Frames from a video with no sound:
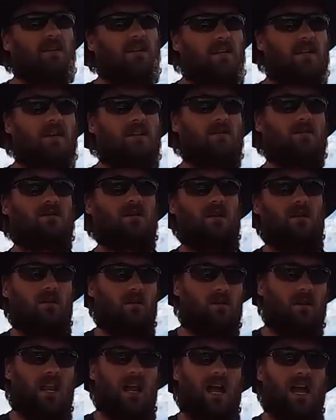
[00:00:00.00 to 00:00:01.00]
really used a
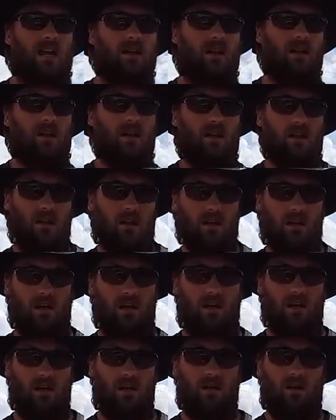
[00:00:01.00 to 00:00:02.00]
whole lot
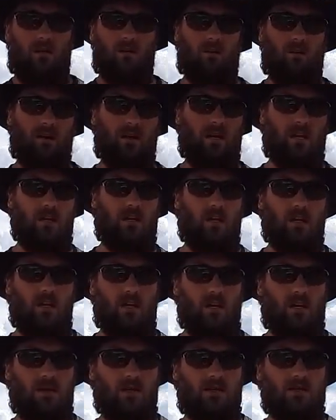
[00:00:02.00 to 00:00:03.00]
within
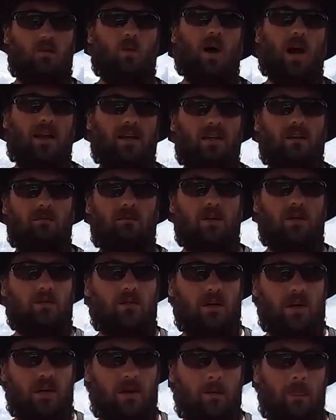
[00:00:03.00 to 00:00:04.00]
the swine
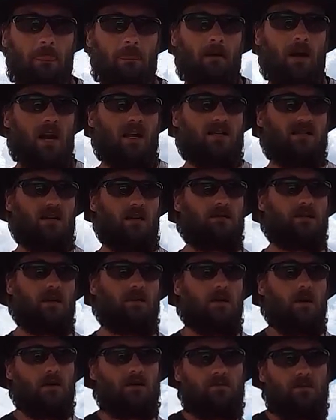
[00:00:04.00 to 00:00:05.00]
community. That's something
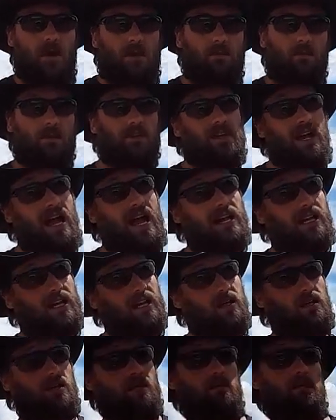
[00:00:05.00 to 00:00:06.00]
most people not
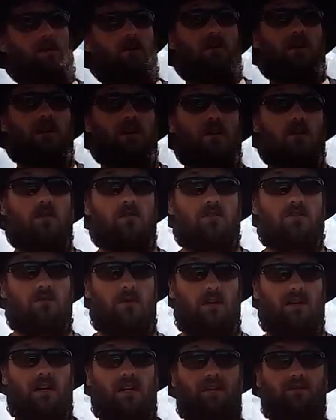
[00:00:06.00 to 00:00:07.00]
in the community use to
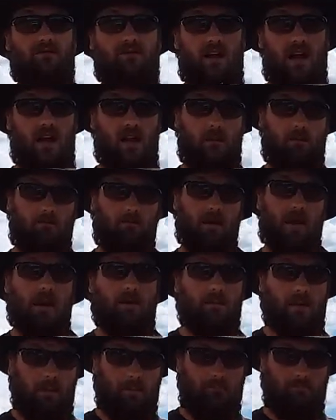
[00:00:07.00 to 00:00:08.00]
identify a
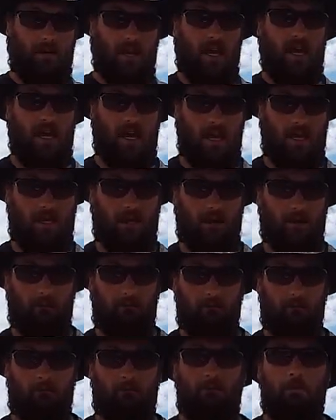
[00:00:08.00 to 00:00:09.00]
baby pig.
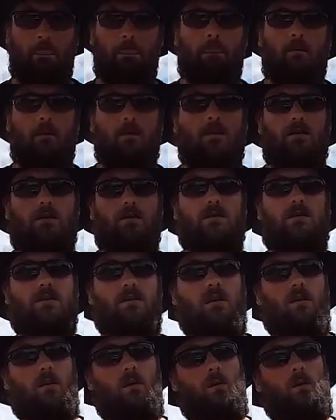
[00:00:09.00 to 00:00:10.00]

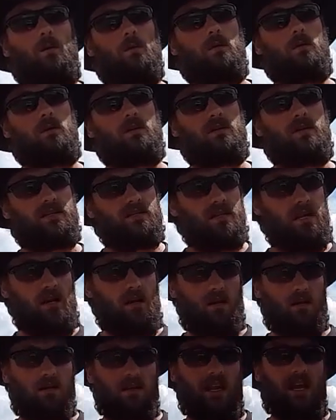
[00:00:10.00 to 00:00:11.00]
So, since
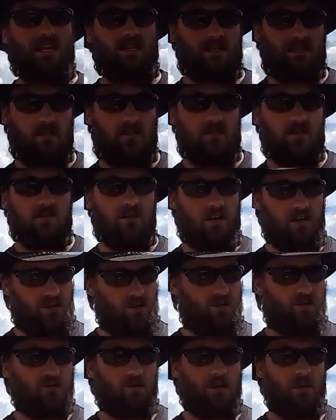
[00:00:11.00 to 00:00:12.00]
they're less than
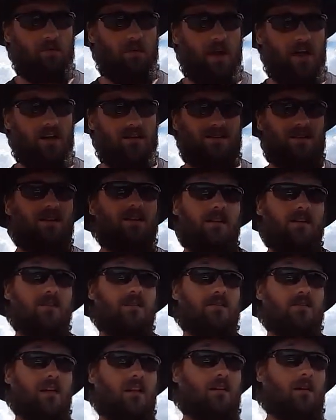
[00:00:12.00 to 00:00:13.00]
120 pounds,
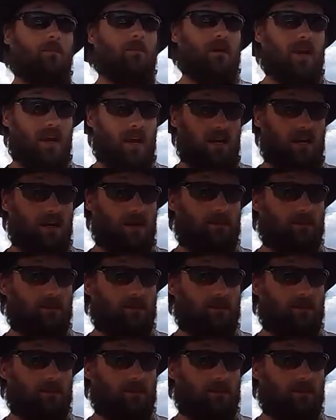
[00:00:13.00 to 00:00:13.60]
they're a pig.